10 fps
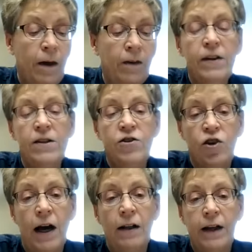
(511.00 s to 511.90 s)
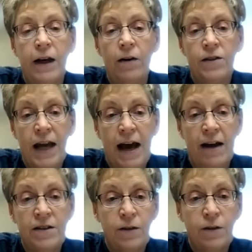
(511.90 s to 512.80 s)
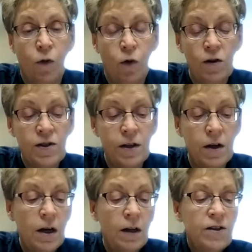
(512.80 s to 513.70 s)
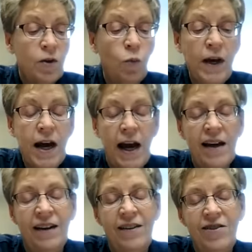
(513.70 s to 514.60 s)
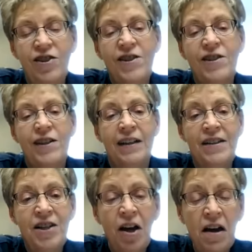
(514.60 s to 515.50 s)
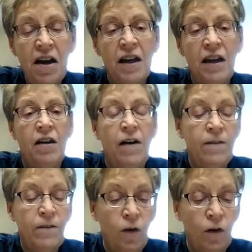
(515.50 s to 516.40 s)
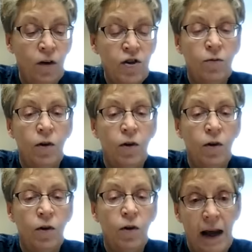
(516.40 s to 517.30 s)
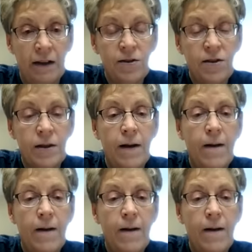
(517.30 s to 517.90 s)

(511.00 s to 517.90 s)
of this child care task force. So we had just a ton of virtual meetings,